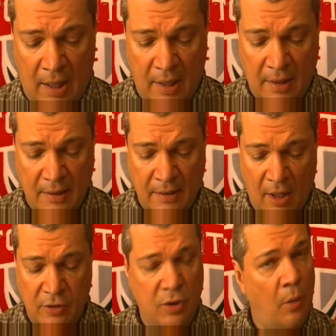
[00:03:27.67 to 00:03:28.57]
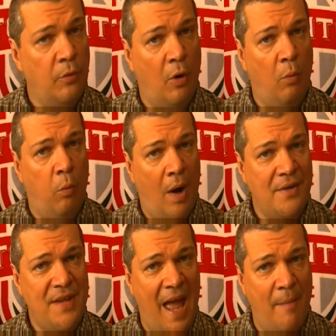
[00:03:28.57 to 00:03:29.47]
I don't know
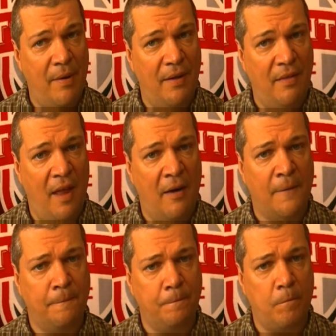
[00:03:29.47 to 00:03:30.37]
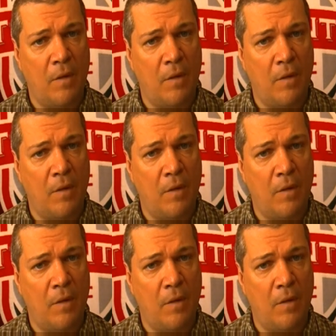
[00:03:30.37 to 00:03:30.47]
what's happening there.